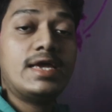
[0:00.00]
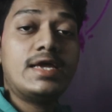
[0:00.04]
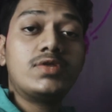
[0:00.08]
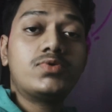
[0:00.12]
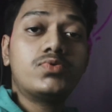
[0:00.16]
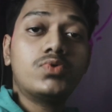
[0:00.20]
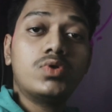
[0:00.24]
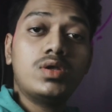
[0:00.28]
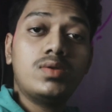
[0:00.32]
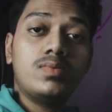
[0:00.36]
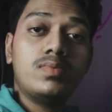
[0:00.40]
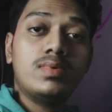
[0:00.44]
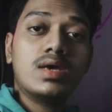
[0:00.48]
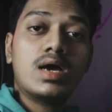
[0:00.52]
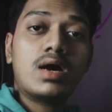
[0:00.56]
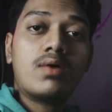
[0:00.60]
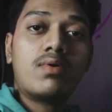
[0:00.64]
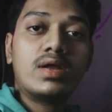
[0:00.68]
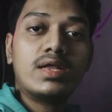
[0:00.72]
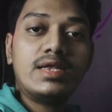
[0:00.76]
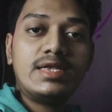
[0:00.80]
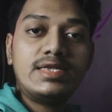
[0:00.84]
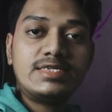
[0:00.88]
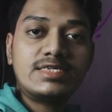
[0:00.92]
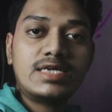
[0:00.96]
it will be
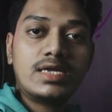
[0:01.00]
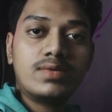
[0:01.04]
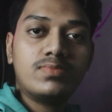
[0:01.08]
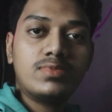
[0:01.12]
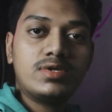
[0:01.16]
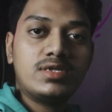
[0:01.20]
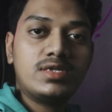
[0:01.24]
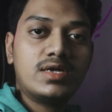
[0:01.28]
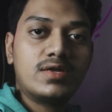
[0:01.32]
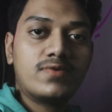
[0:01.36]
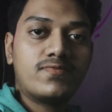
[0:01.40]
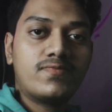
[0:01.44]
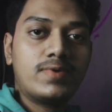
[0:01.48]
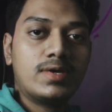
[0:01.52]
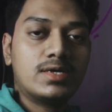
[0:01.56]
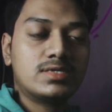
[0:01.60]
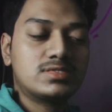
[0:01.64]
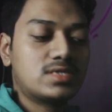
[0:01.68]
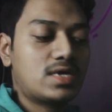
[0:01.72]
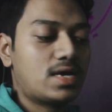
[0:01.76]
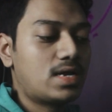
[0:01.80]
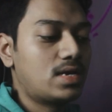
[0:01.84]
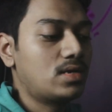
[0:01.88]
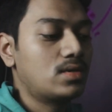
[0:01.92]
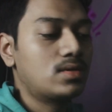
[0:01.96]
our intermediate phase
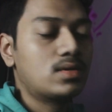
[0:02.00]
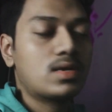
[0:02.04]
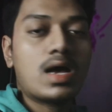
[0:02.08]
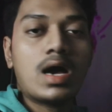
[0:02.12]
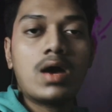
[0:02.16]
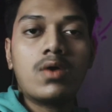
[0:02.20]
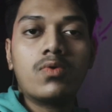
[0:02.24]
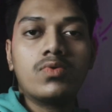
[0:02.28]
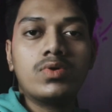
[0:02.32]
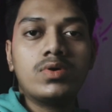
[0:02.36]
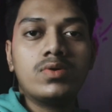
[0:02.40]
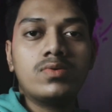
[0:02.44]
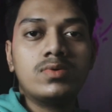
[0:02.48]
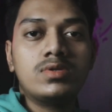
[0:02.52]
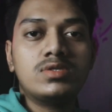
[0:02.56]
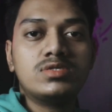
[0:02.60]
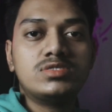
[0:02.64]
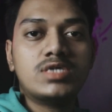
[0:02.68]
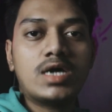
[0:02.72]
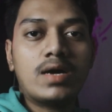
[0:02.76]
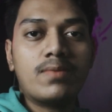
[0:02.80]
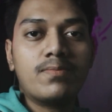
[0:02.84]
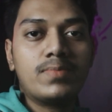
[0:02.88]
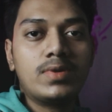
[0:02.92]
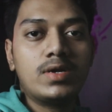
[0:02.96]
and now we will
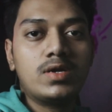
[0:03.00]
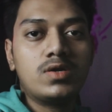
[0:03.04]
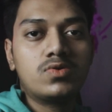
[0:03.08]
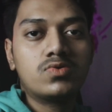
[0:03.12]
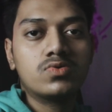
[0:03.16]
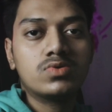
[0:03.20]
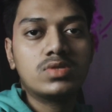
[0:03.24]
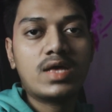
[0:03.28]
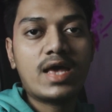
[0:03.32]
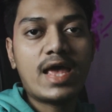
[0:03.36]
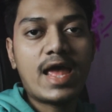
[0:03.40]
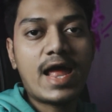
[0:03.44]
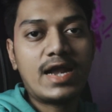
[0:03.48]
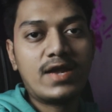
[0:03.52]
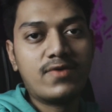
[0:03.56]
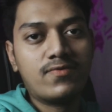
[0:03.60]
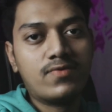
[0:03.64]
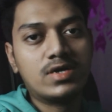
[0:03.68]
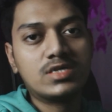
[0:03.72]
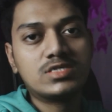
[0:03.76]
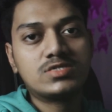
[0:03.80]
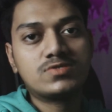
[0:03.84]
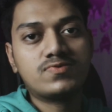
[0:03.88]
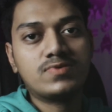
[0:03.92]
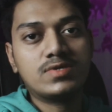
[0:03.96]
jump into the
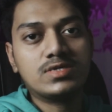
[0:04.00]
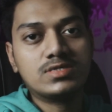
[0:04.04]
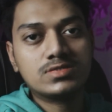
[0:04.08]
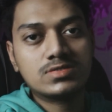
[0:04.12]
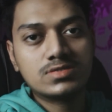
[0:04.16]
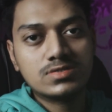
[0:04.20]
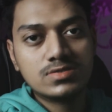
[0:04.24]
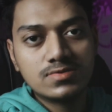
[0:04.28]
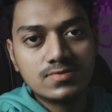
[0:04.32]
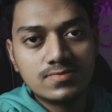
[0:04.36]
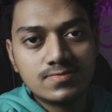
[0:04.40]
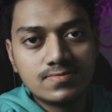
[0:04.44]
advanced phase